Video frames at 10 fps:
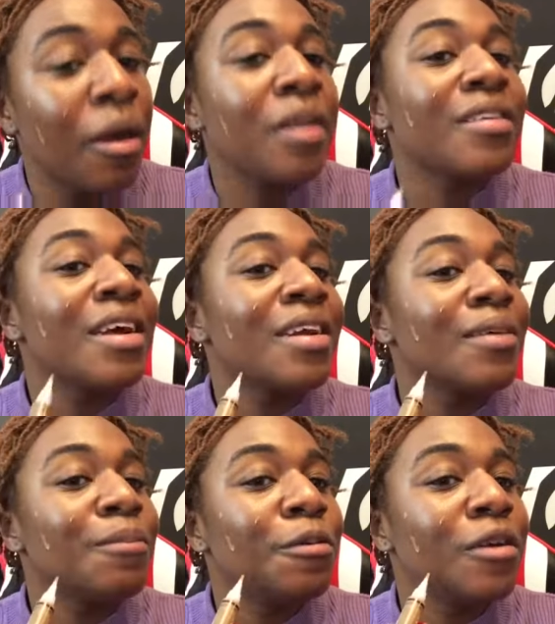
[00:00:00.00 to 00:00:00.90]
kind
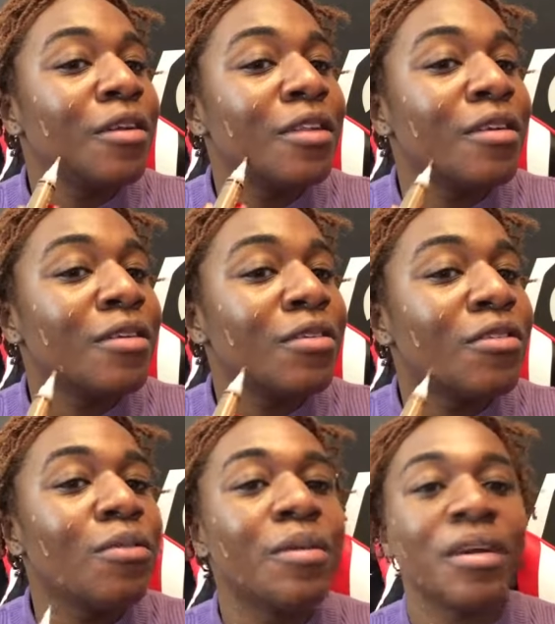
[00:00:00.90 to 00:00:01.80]
of put a little
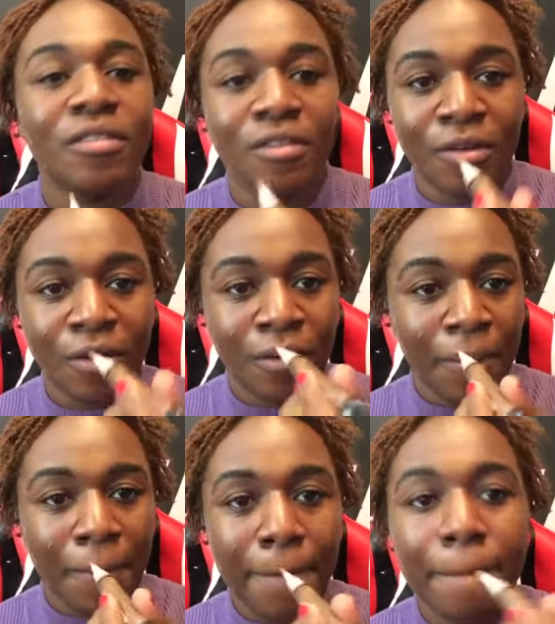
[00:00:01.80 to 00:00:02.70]
too much here.
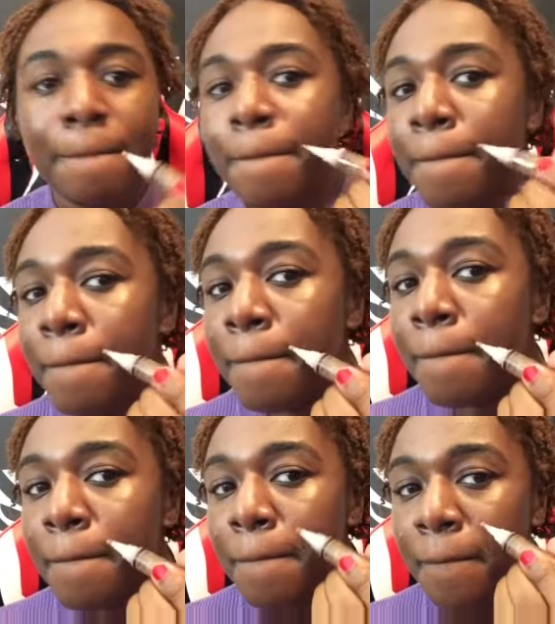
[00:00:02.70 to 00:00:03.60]

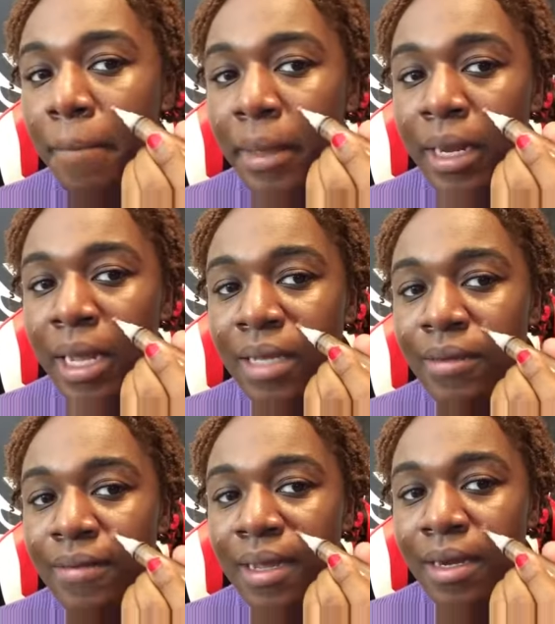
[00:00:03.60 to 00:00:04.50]
And then I
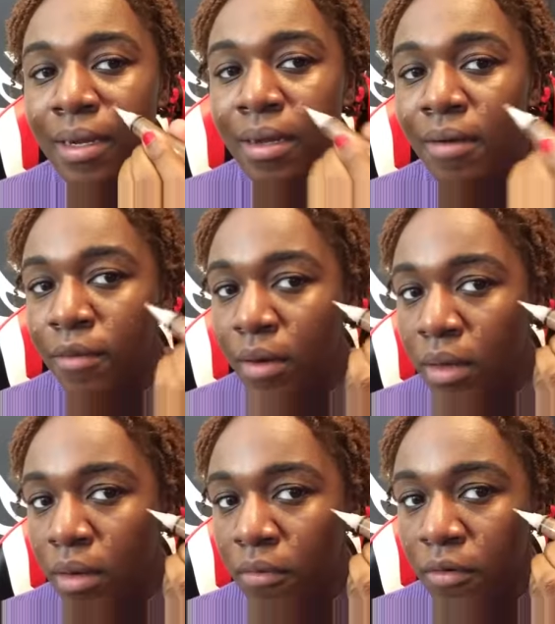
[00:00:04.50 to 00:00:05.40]
just kind of cover
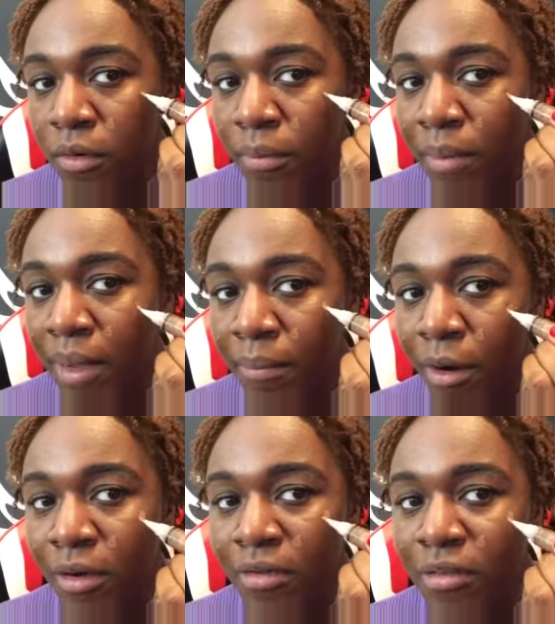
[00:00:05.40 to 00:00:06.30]
it over my
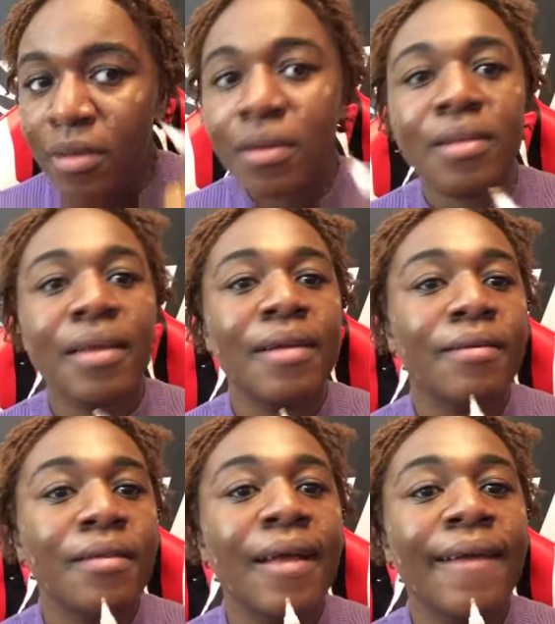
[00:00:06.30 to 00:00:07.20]
marks here, because I
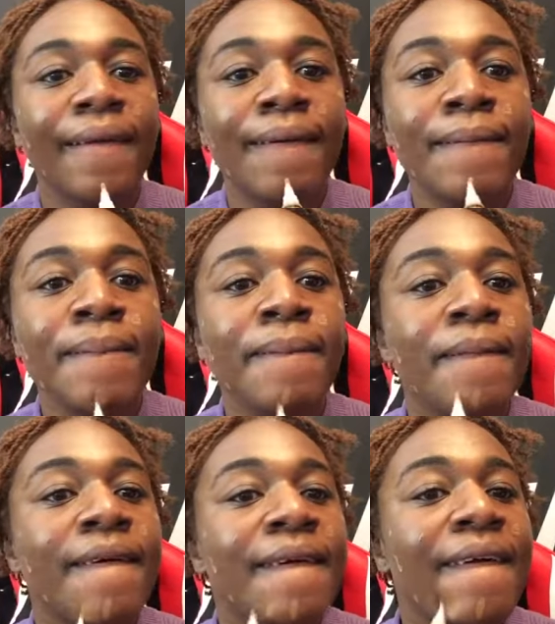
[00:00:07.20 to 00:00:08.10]
don't like them.
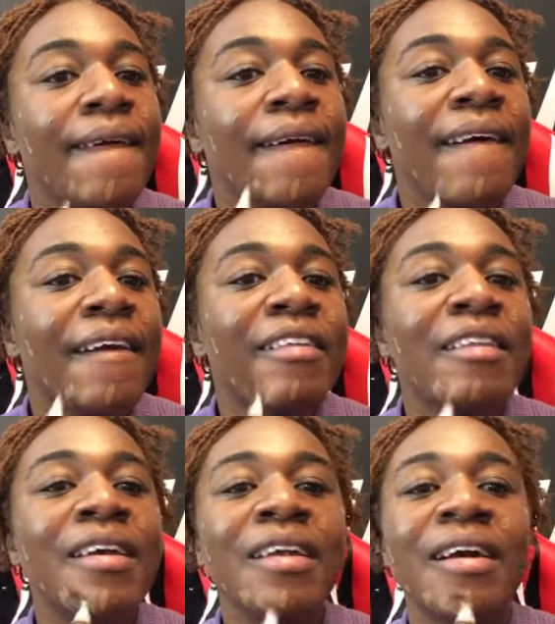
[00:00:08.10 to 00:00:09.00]
And
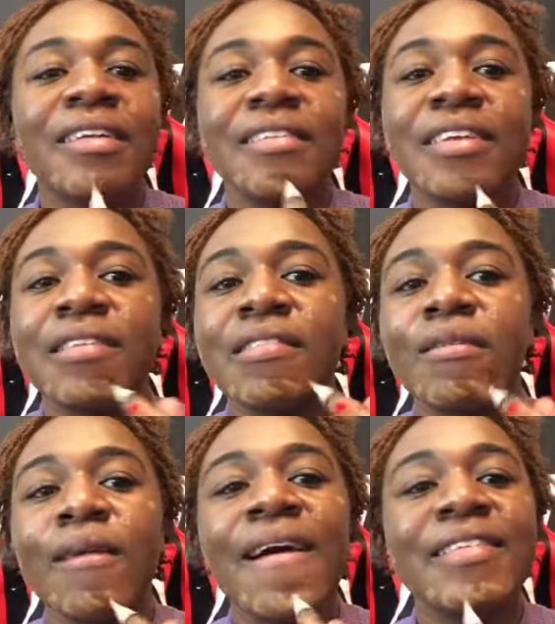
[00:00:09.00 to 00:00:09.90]
then I take
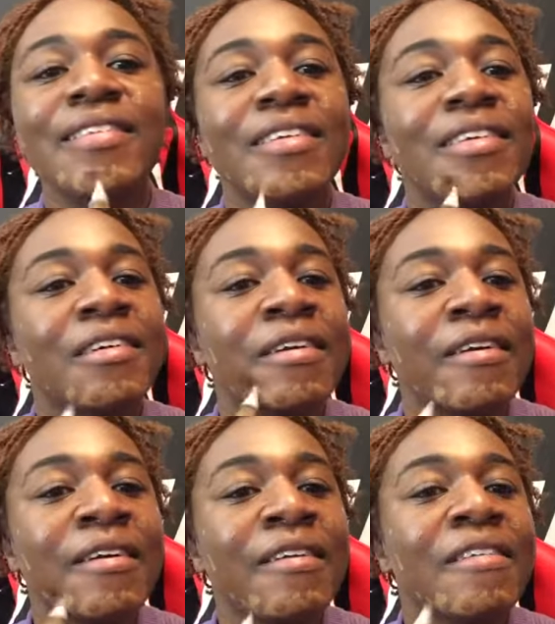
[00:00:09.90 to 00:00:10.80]
the rest
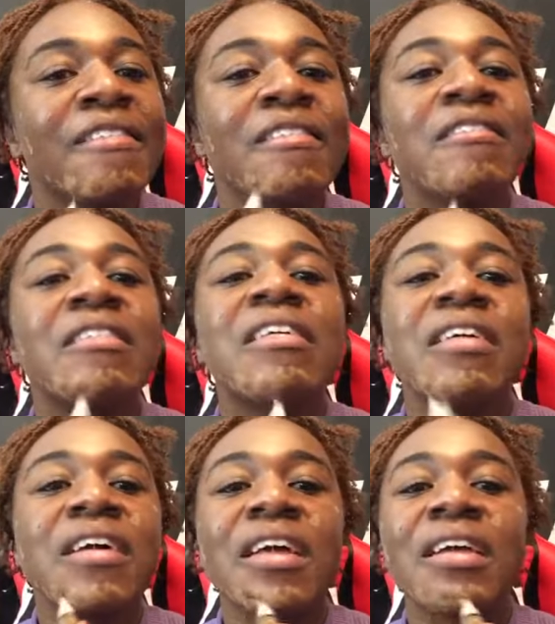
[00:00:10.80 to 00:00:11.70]
here
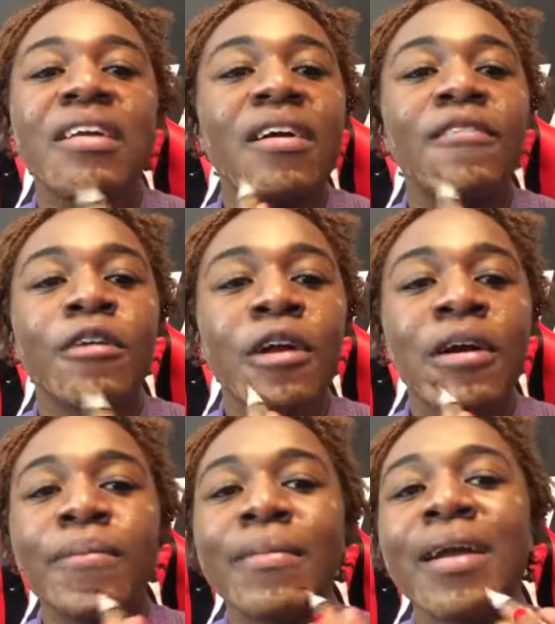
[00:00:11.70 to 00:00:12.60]
and cover
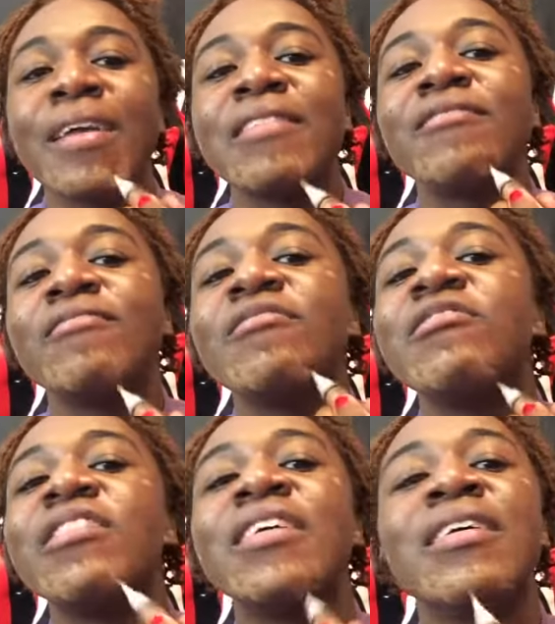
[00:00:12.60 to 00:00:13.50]
up my
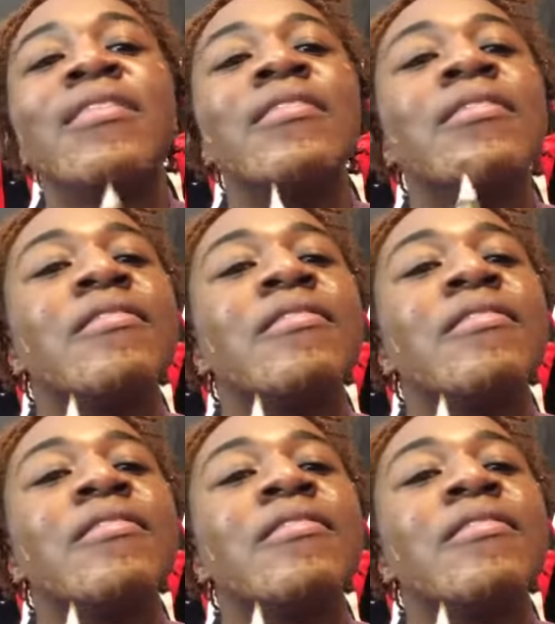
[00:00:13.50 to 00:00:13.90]
chin.